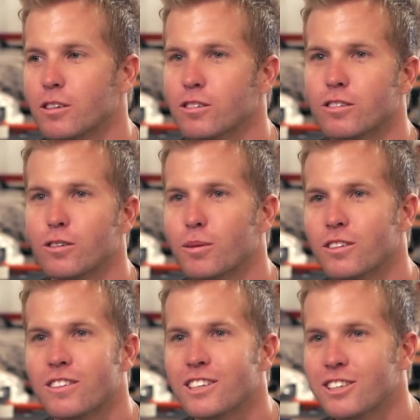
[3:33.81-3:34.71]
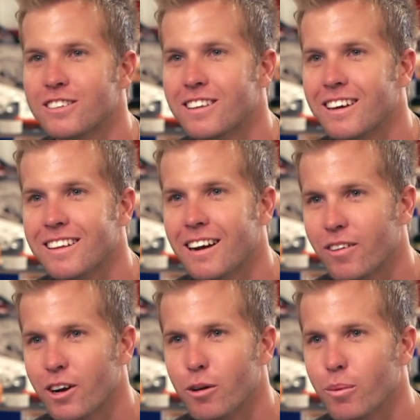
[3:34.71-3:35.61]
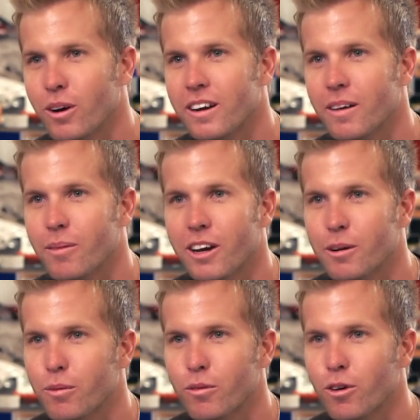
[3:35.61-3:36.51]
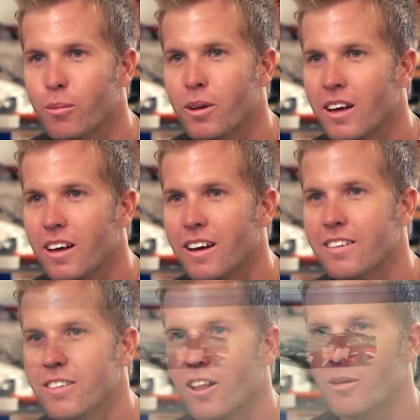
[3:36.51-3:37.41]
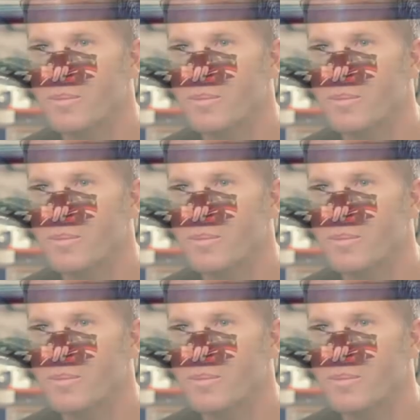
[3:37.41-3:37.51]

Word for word: a superstitious thing that if I don't pray, I'm not going to perform. It's all